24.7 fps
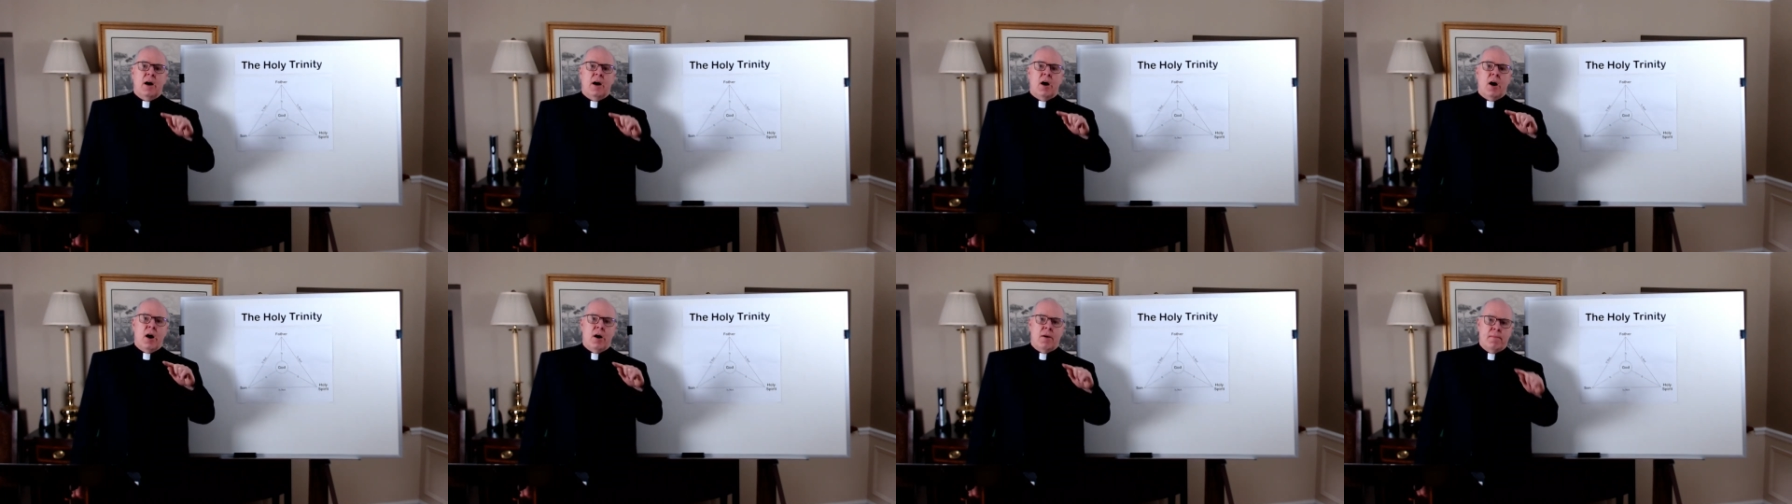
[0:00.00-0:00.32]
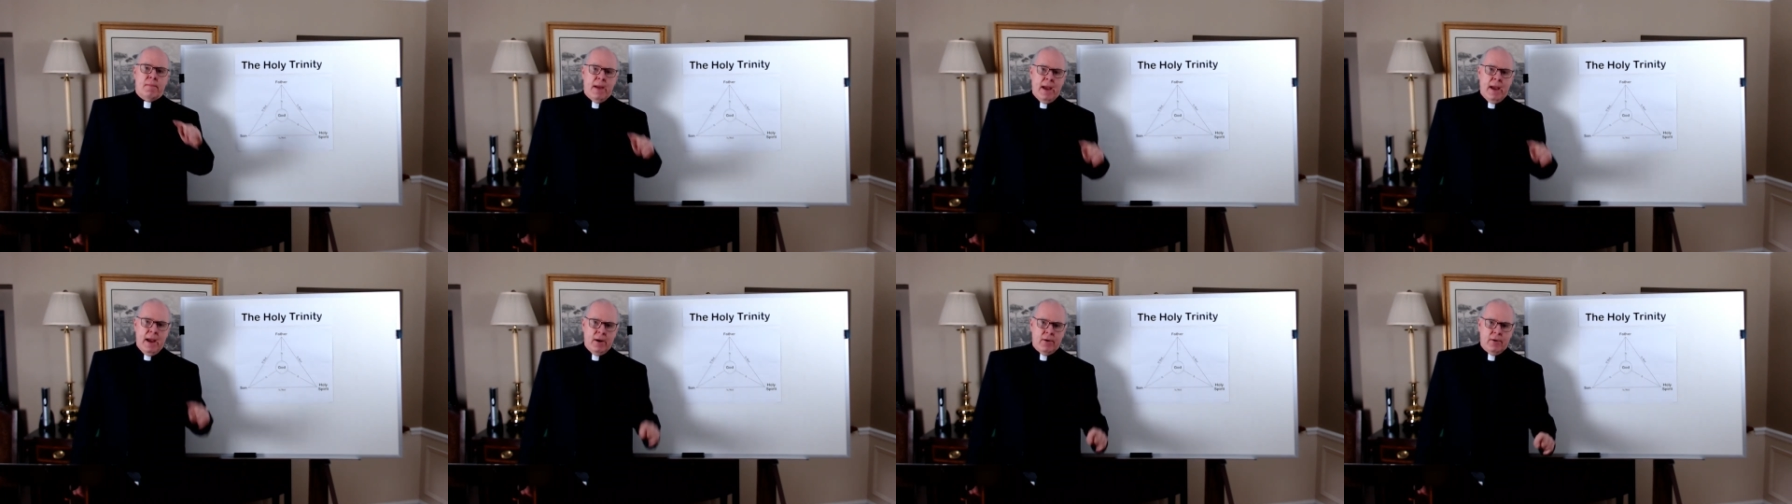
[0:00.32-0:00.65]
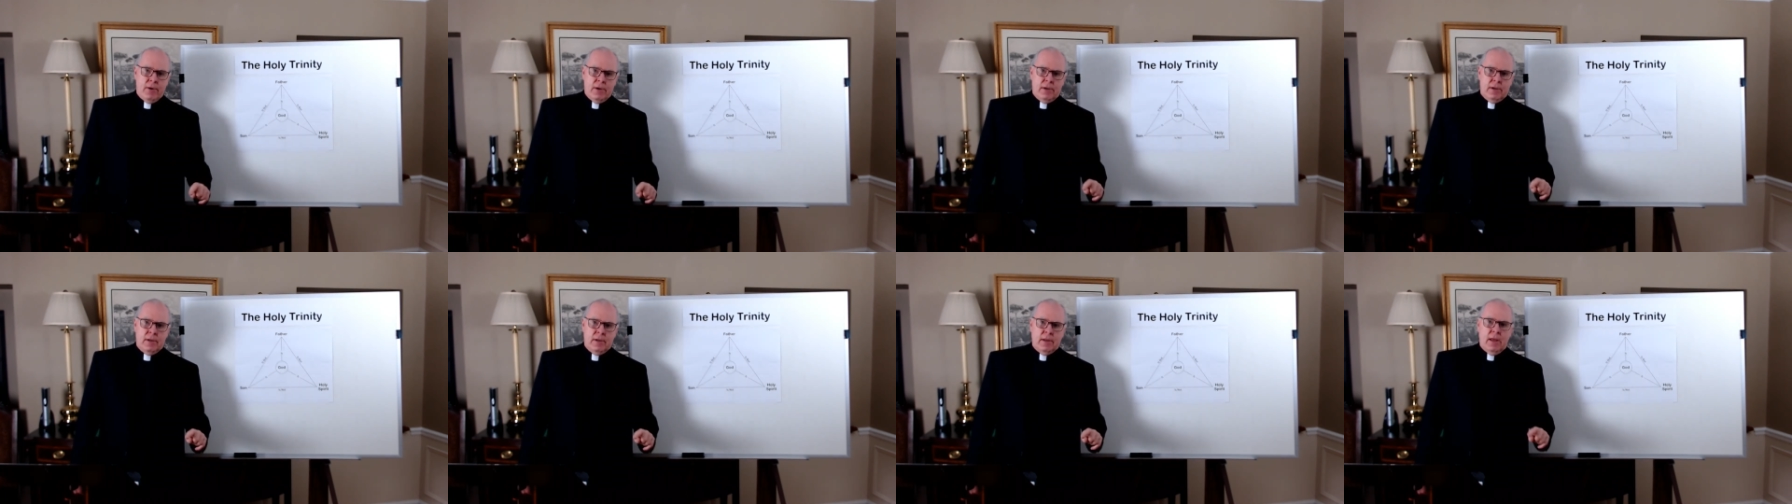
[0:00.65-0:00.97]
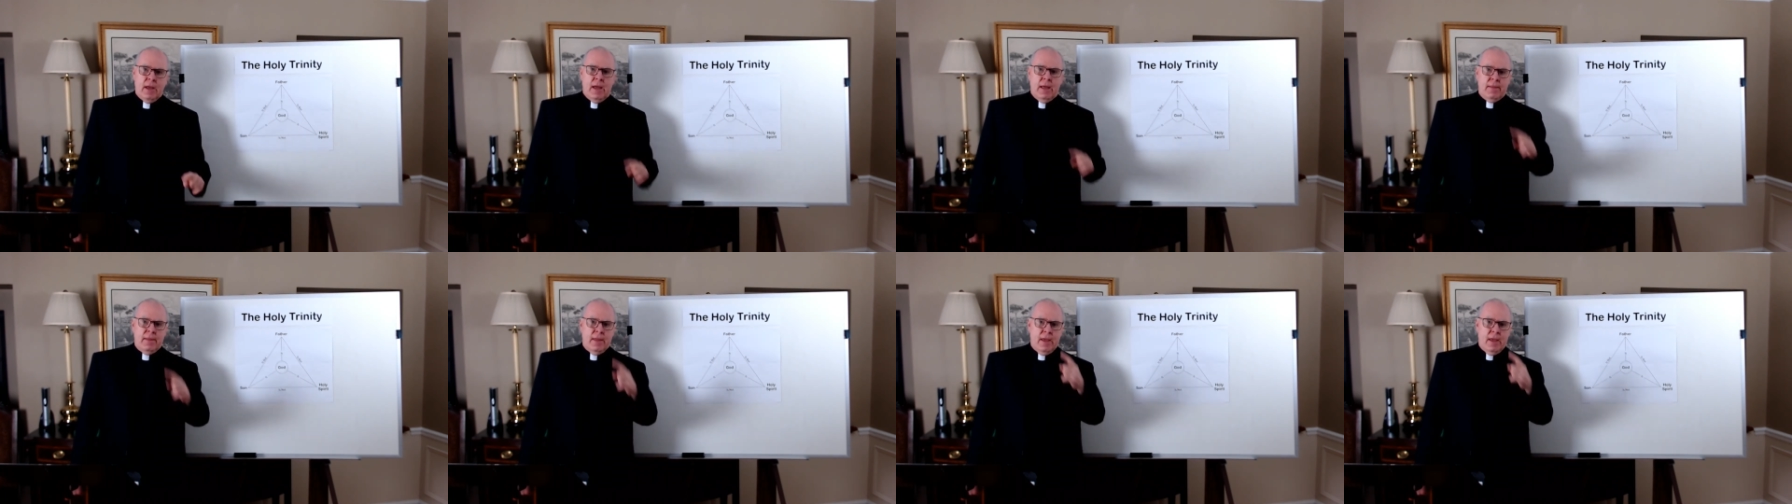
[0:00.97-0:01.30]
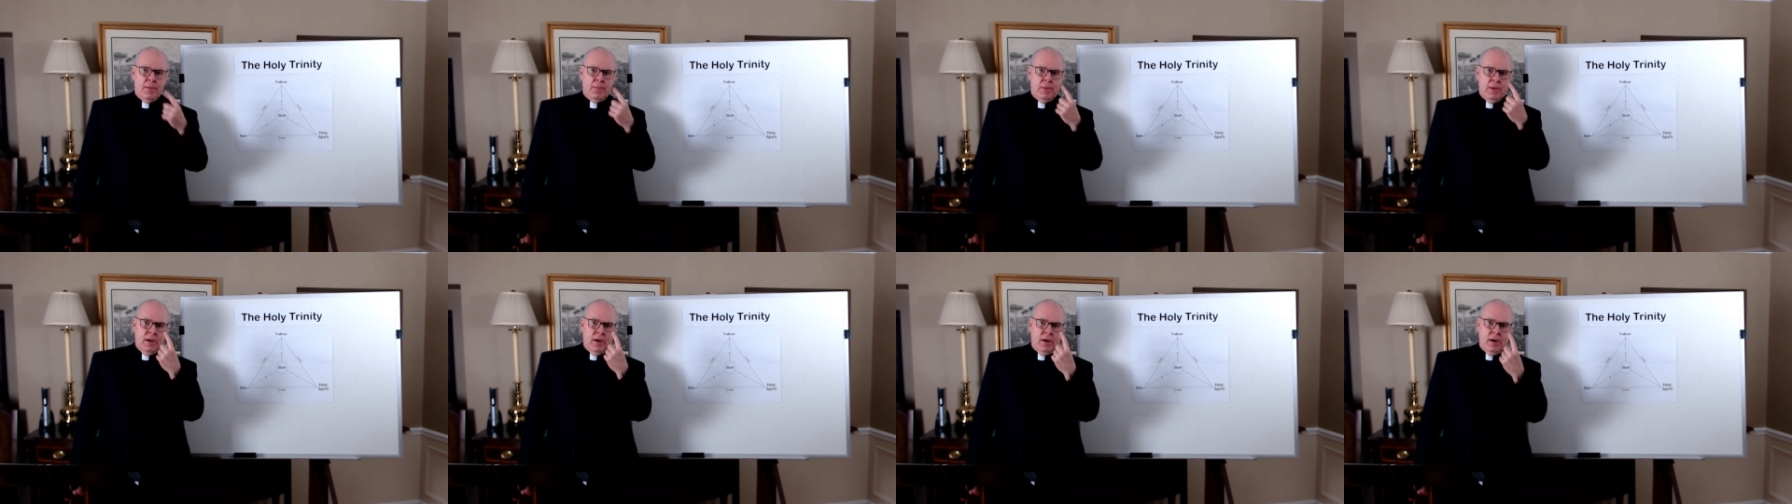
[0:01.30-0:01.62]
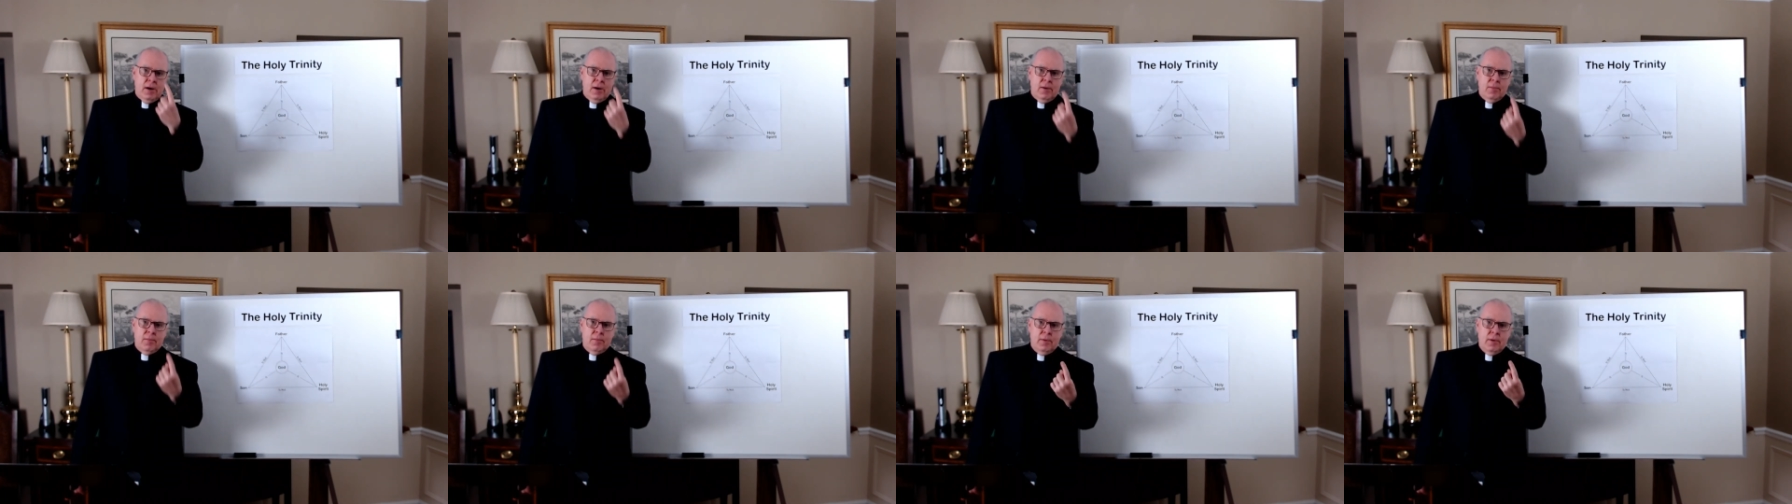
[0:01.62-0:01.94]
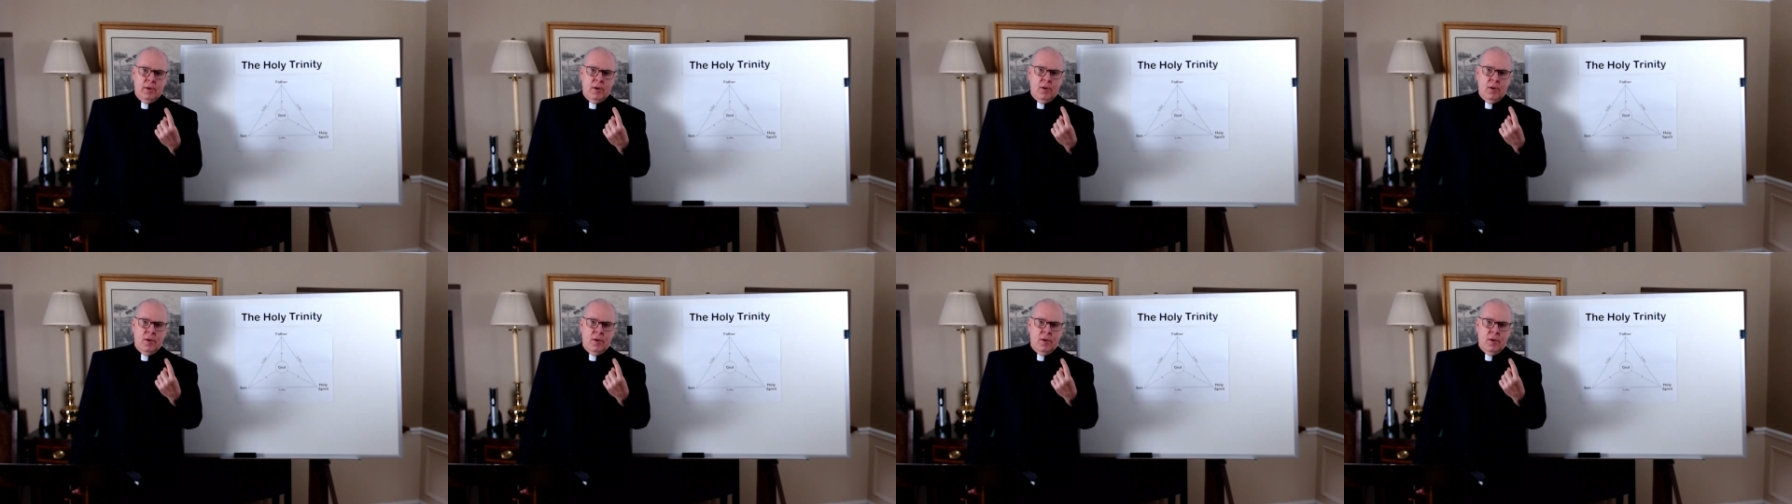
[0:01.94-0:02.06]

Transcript: are married, and they become